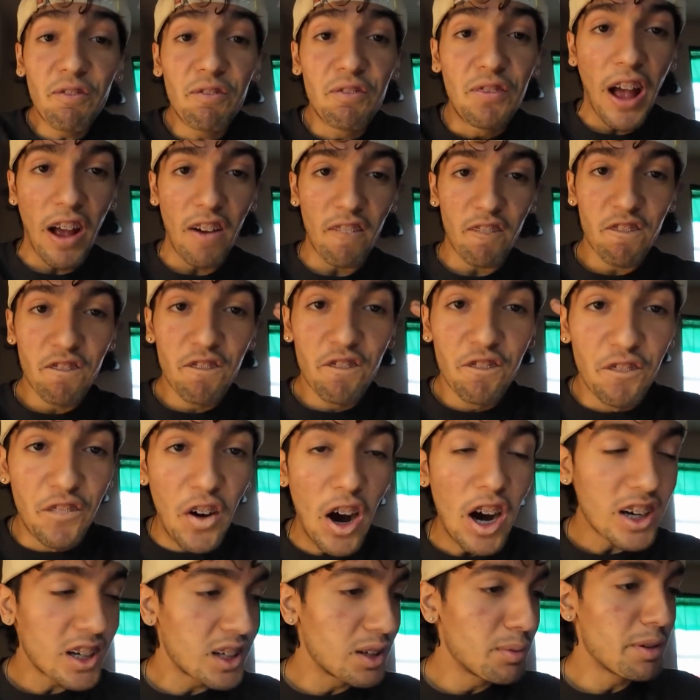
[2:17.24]
That
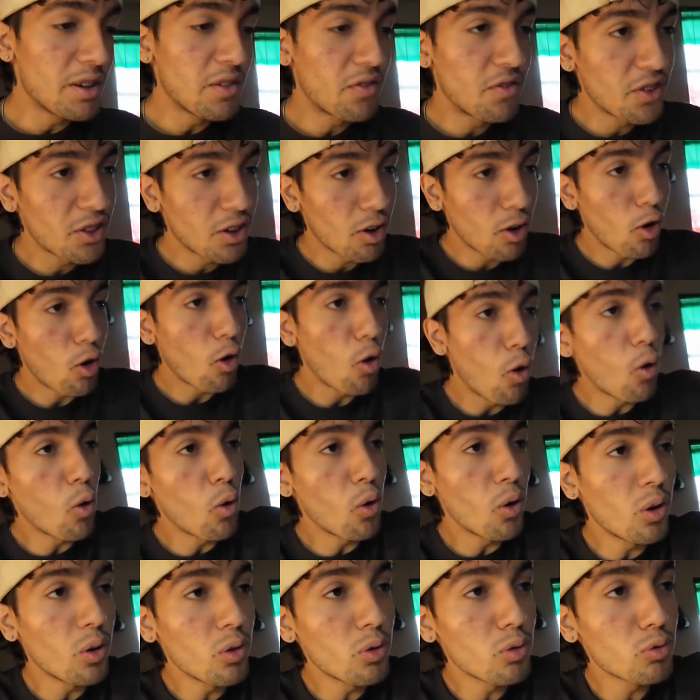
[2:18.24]
fucked me for the
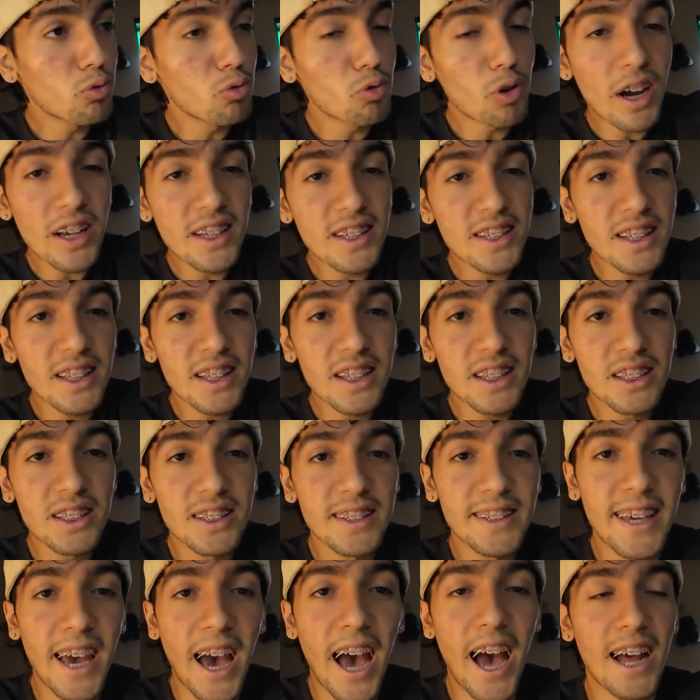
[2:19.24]
whole rest of this
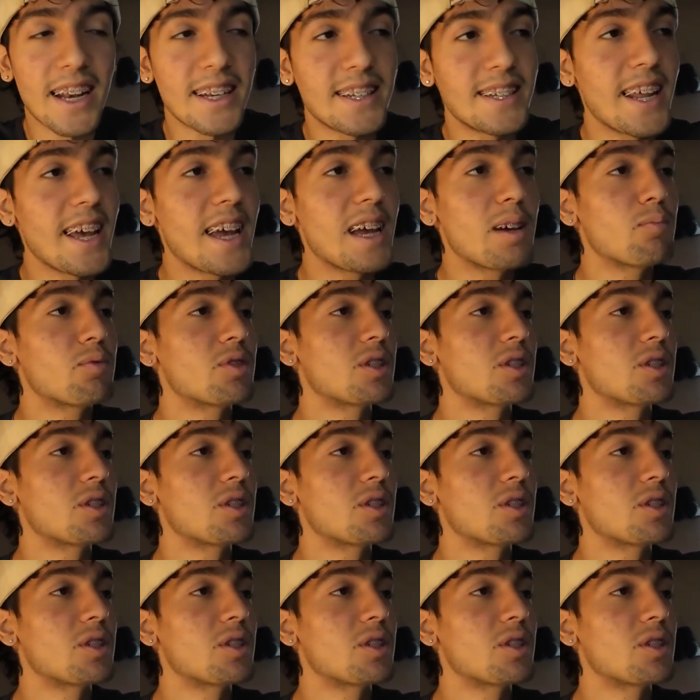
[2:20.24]
goddamn